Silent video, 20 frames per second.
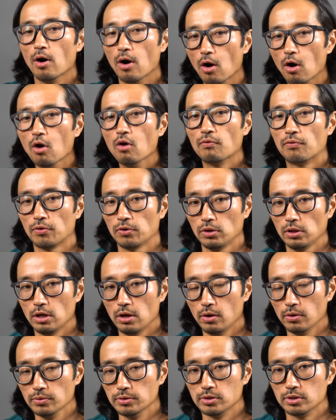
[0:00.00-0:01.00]

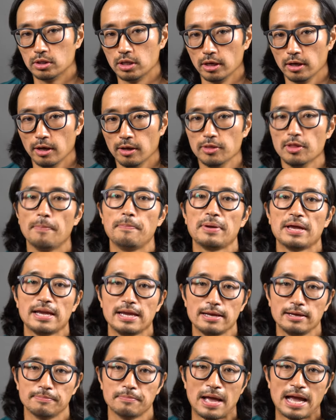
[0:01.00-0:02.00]
overloads,
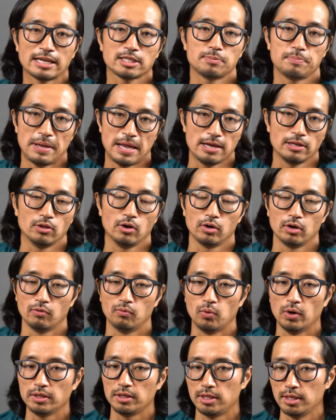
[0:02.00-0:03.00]
the max payload of
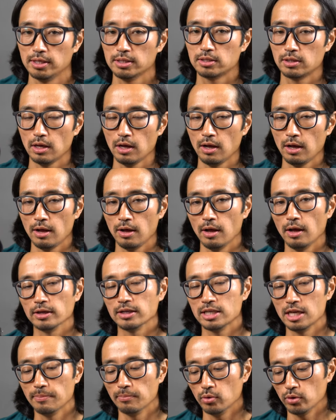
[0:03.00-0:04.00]
what this
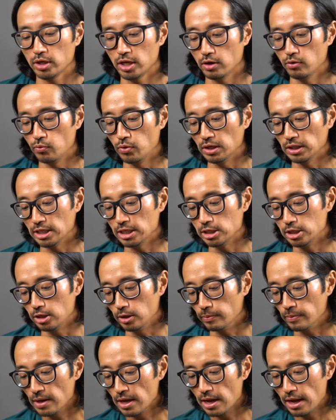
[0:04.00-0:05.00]
gimbal can really
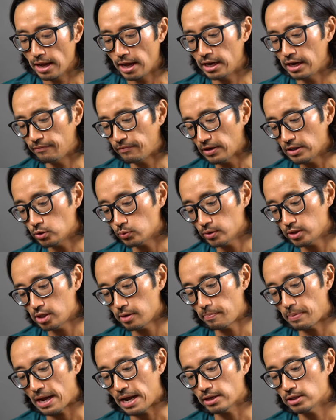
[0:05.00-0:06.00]
do. And if I switch
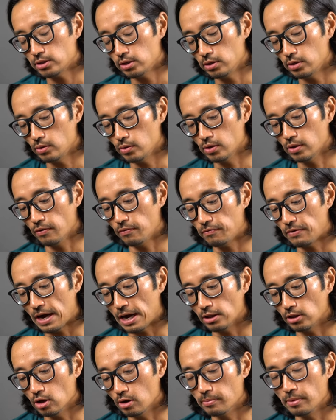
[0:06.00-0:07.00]
it back to the
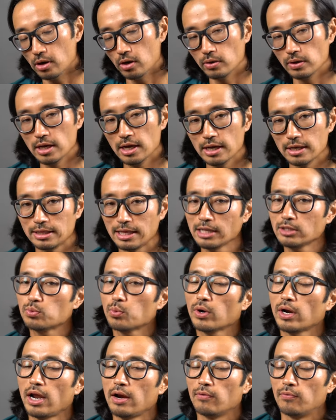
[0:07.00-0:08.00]
follow mode, that's
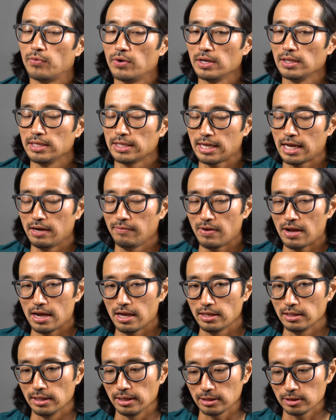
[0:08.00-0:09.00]
when I really kind of
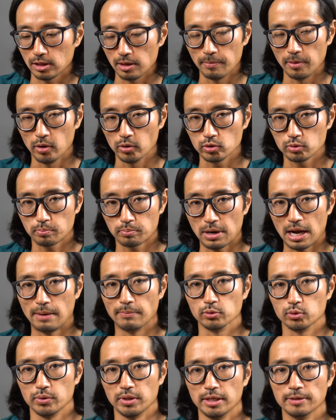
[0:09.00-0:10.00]
had like the most
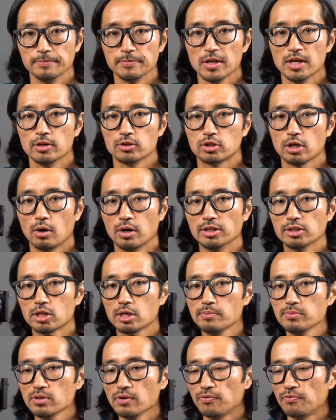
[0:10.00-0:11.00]
problems with it. So in
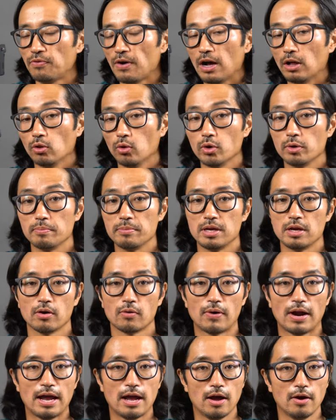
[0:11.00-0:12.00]
terms of following me
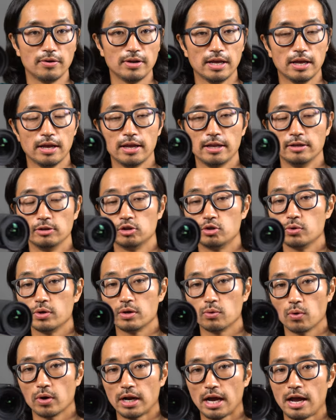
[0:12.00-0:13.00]
around and
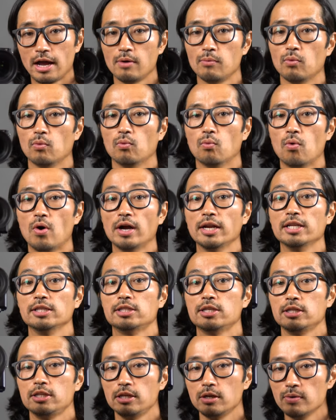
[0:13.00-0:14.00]
doing what I want it
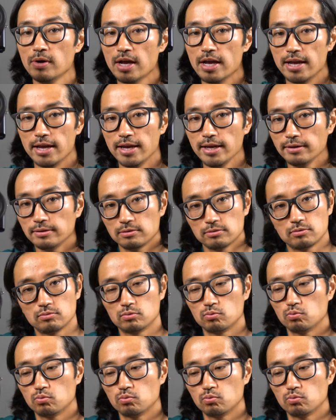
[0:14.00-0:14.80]
to do, it